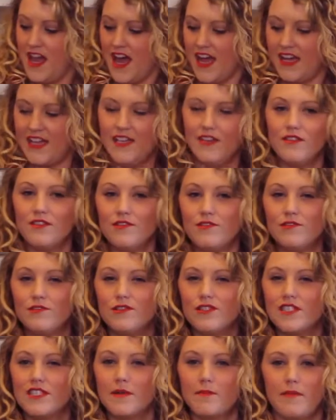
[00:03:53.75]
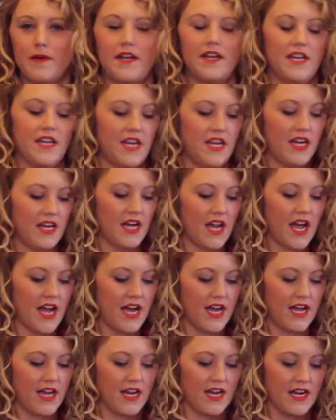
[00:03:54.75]
I use, depending
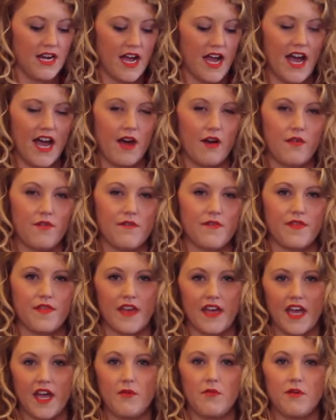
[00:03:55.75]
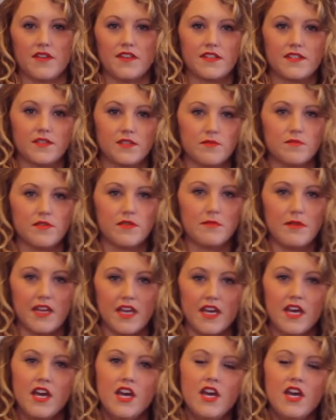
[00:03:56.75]
on how thick I want the soup to
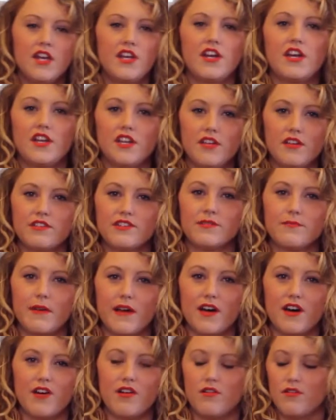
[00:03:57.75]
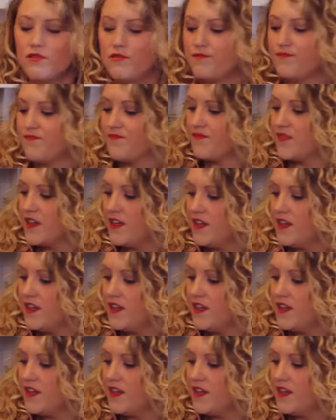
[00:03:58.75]
be, you're going to use about